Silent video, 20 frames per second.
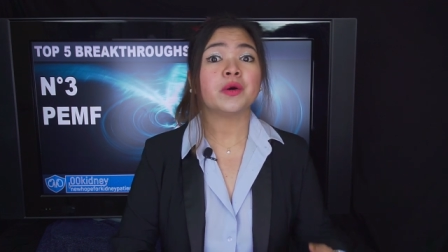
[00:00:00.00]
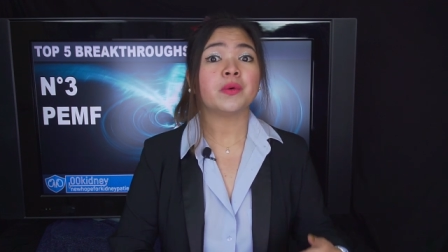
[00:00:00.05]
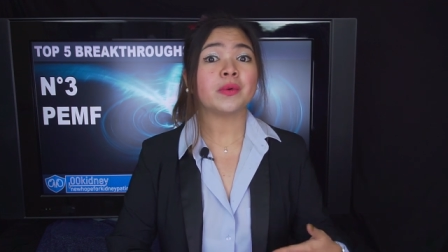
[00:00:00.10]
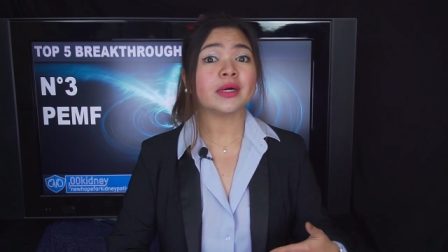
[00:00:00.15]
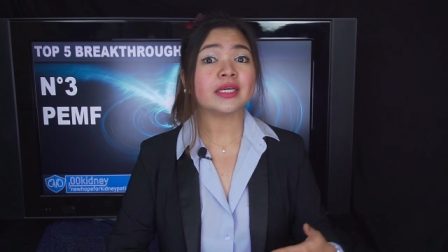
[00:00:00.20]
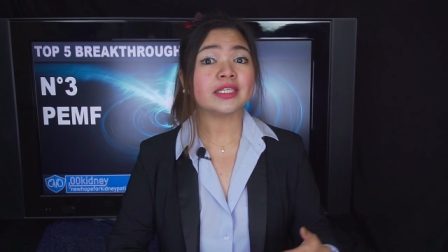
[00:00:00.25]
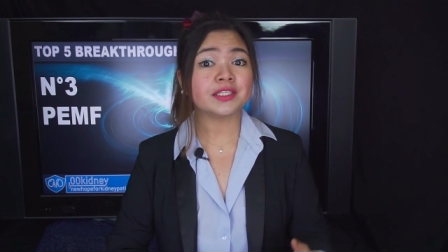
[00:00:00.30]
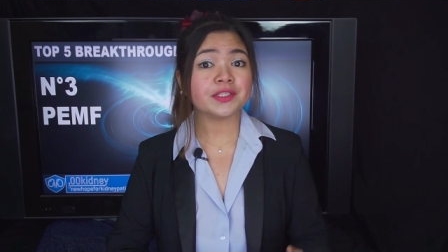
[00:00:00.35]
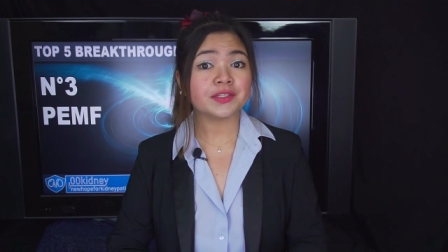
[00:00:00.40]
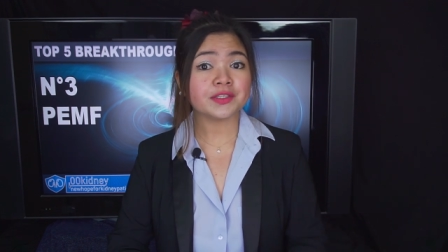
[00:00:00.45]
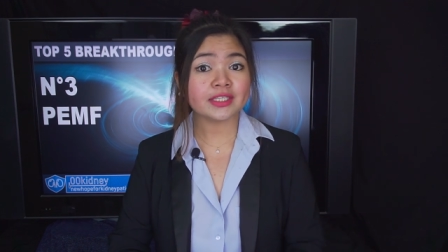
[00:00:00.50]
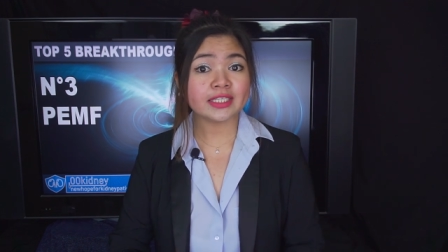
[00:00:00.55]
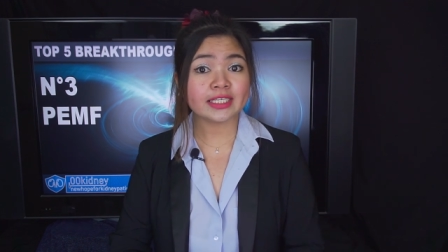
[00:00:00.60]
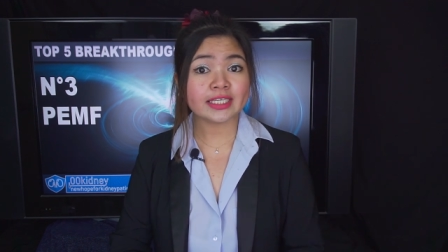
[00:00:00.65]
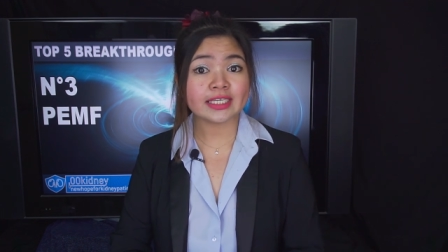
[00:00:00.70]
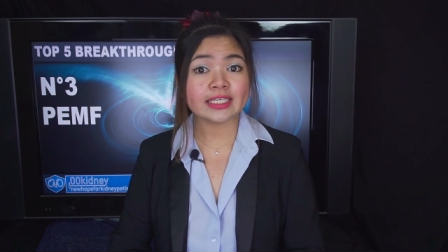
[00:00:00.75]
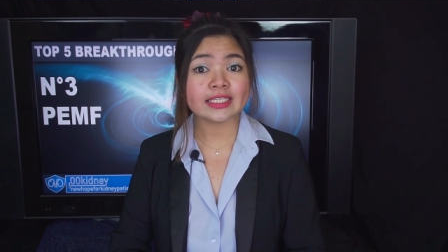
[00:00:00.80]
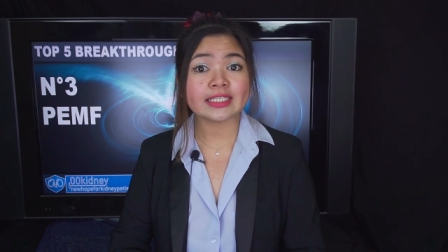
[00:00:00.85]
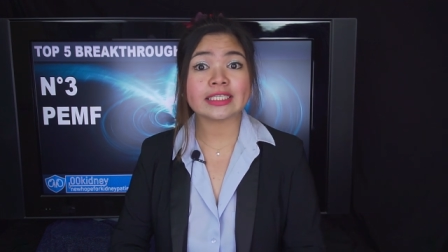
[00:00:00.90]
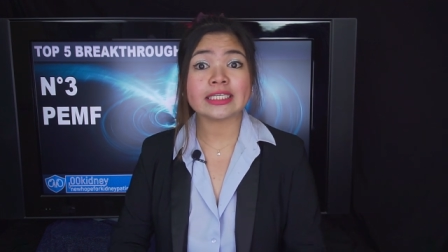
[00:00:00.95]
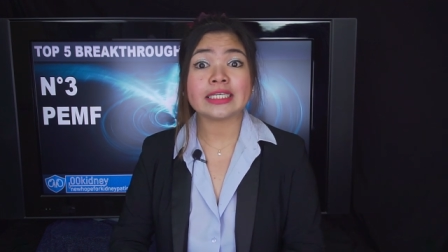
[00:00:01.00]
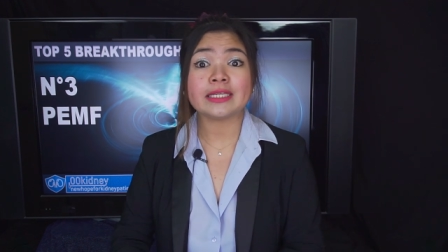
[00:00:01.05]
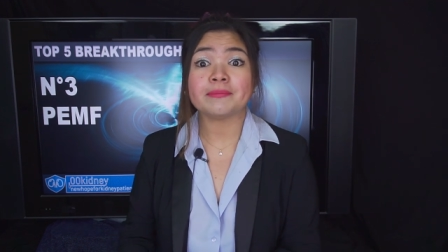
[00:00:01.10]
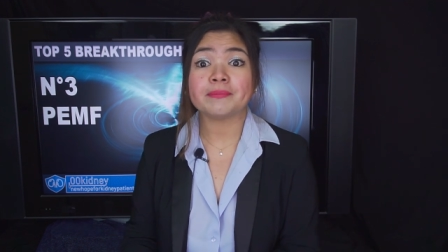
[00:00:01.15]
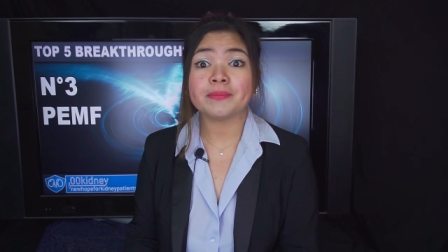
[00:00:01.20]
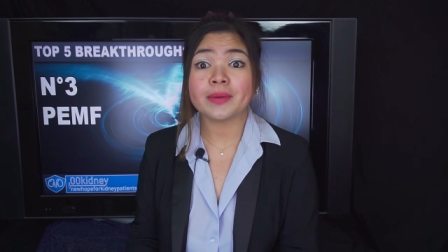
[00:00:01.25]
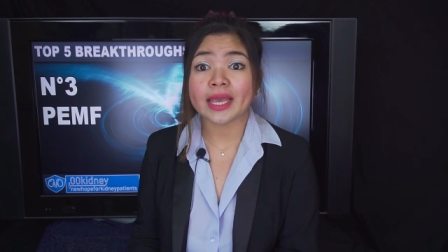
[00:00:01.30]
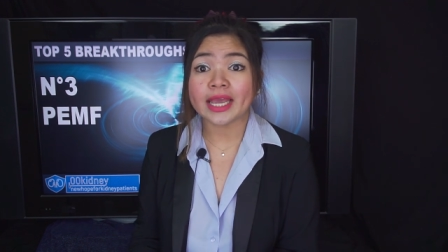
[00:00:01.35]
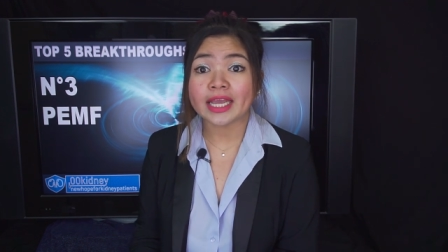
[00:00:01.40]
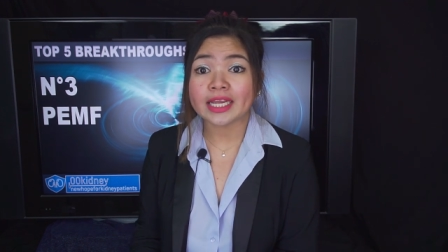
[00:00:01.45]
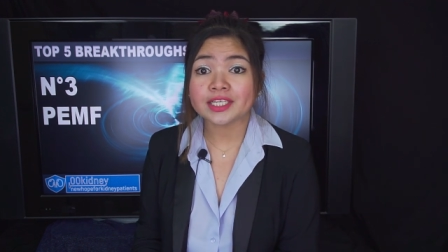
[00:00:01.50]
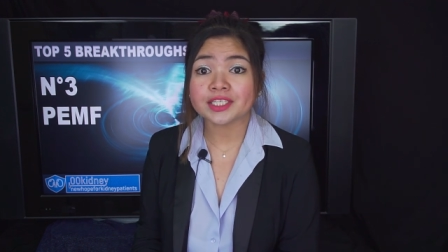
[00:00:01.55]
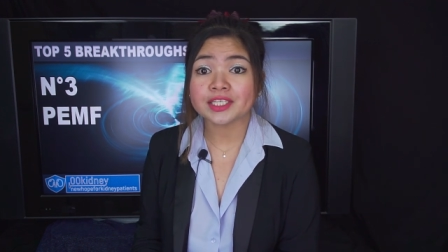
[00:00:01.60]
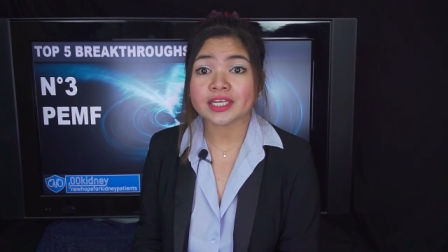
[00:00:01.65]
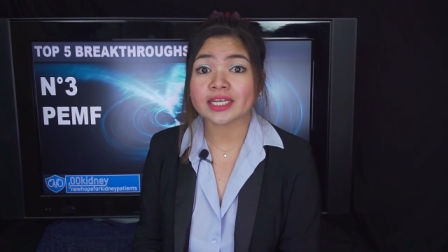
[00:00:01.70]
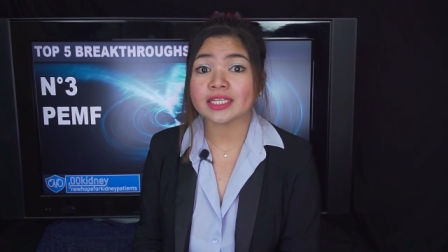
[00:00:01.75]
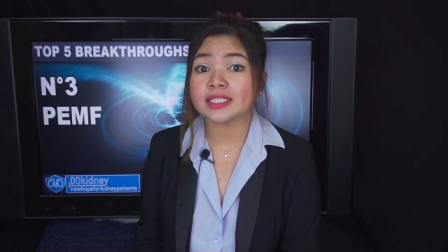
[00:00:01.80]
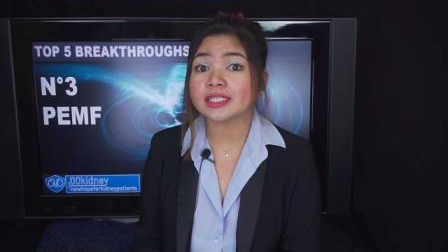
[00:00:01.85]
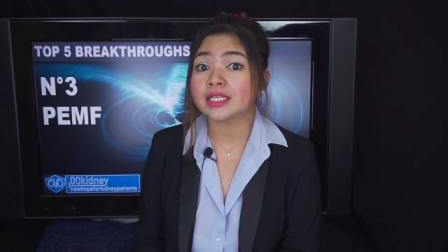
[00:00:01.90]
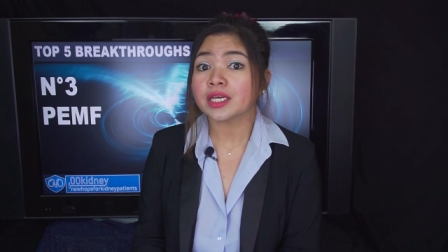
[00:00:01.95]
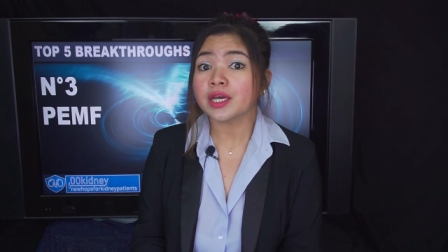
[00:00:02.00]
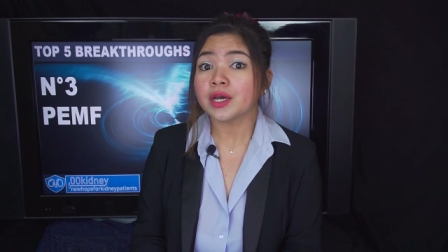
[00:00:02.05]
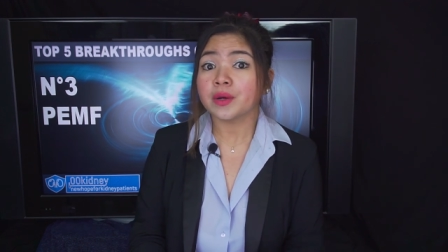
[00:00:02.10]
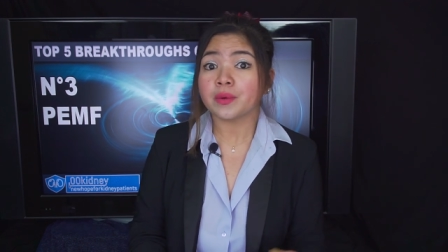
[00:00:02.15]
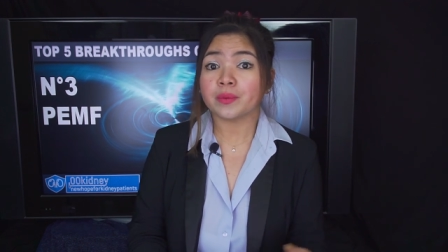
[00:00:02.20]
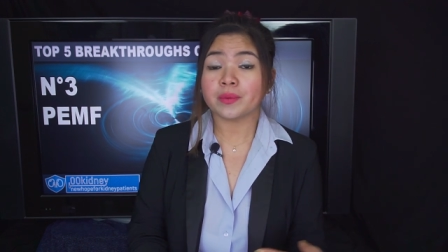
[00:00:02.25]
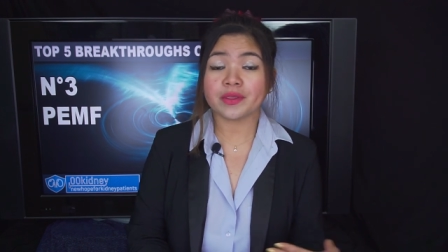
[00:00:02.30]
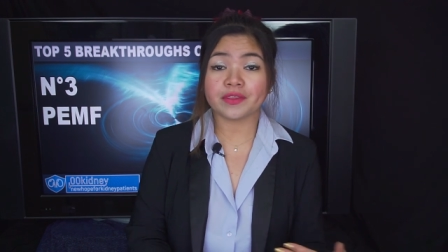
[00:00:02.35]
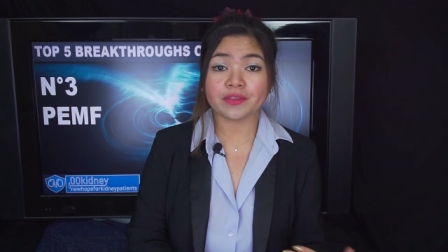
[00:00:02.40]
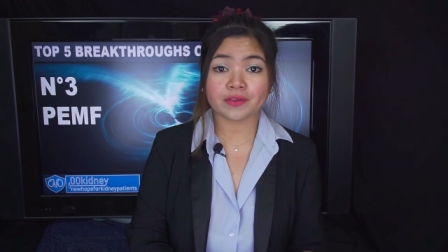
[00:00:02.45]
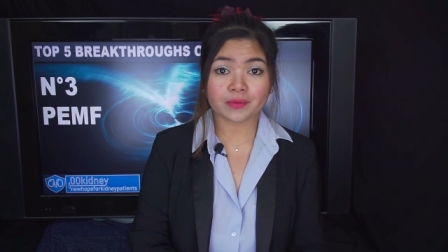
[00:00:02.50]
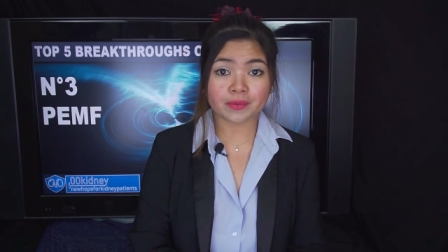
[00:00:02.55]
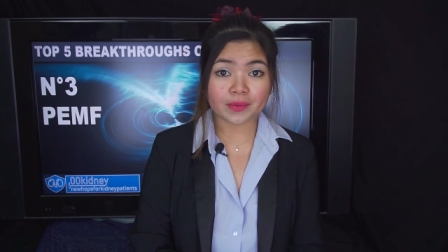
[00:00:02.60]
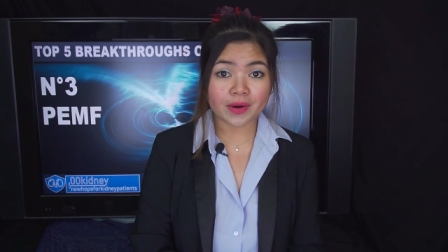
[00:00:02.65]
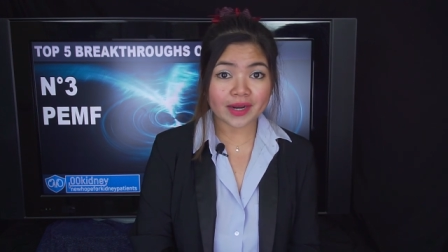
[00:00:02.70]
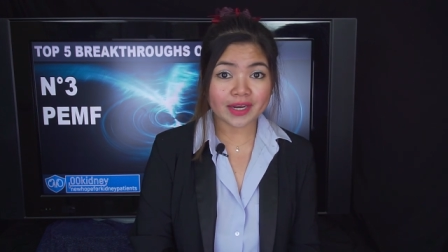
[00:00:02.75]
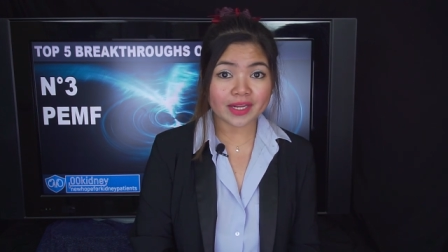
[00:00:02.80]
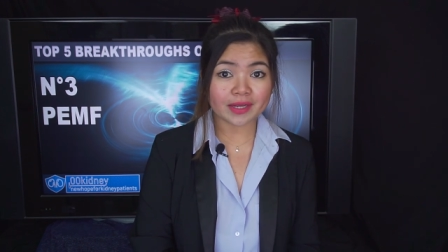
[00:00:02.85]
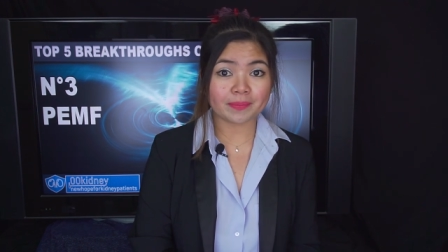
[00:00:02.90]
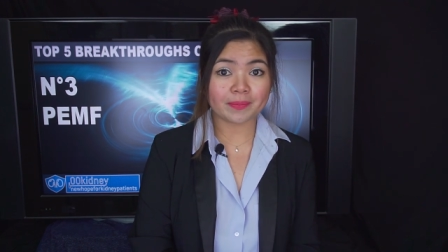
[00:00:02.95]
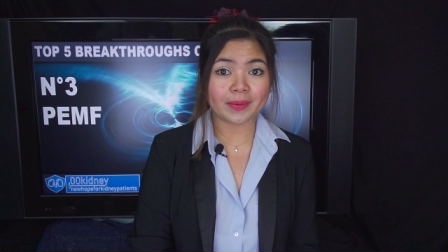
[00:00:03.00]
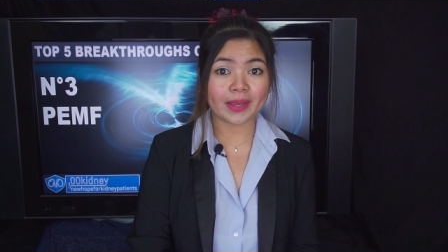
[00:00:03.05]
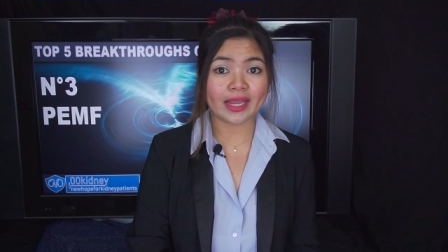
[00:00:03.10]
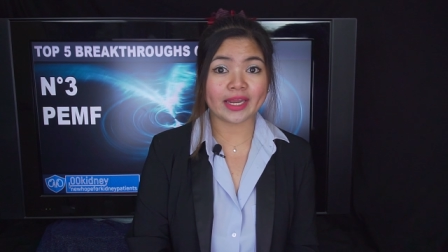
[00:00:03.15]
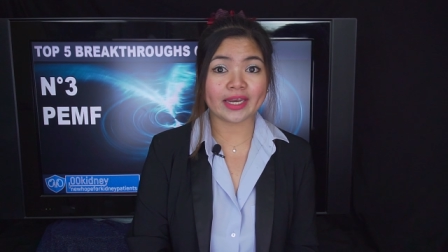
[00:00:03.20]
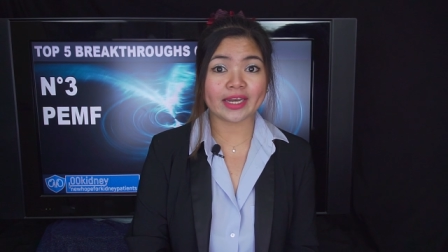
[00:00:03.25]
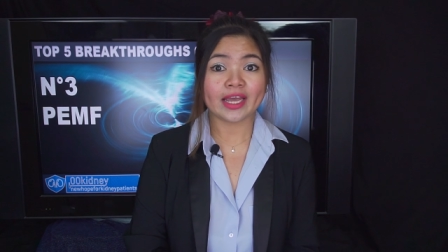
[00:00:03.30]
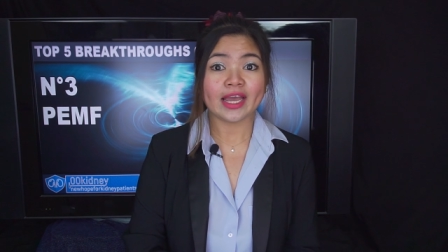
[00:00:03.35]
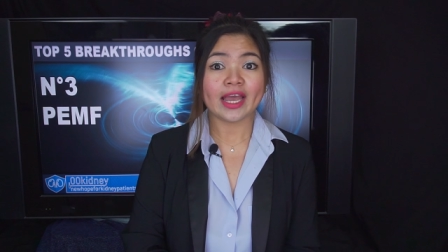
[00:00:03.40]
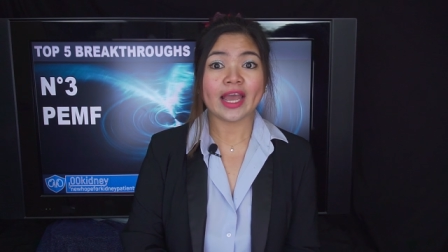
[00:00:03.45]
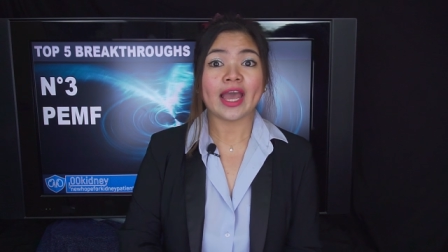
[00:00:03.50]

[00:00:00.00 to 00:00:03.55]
was noticed in patients with chronic pain